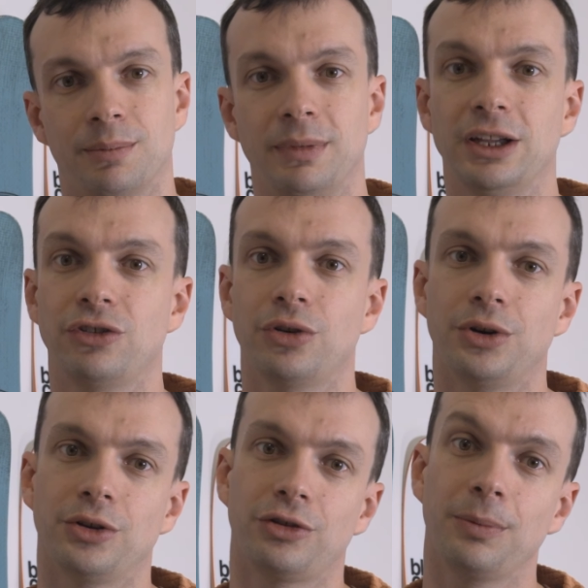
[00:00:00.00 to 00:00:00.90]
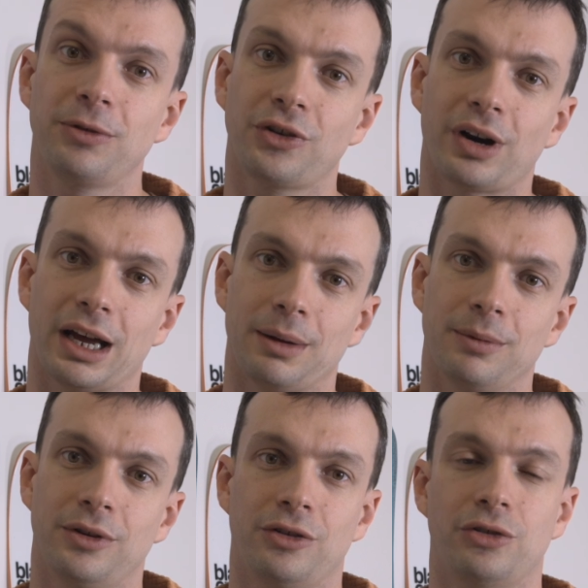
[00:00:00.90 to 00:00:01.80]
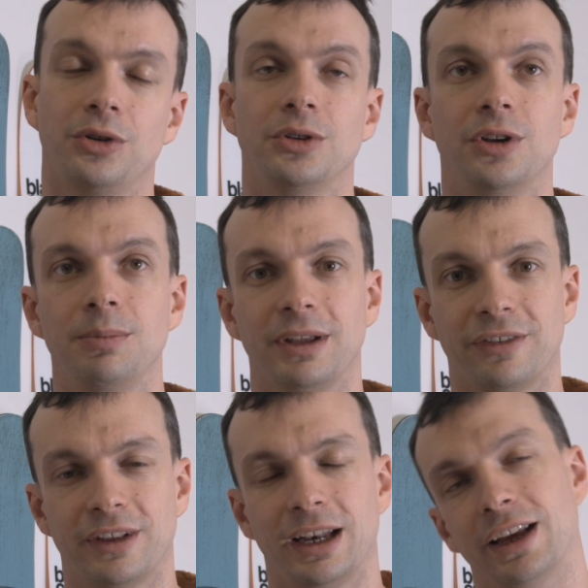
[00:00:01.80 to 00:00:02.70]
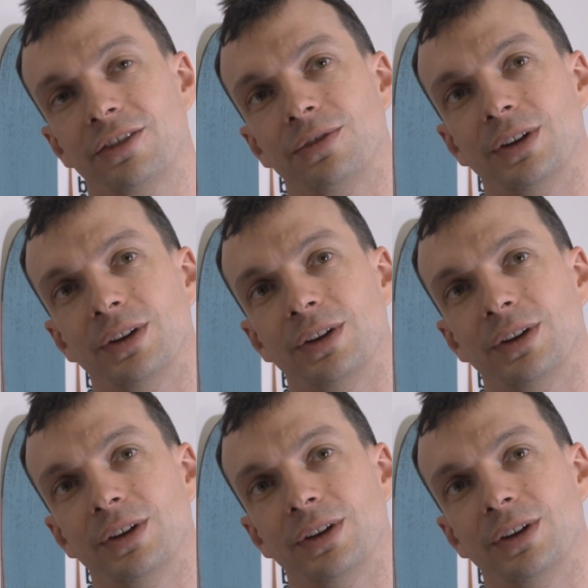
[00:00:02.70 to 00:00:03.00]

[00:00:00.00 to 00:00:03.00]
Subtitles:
Make sure you subscribe so you don't miss the next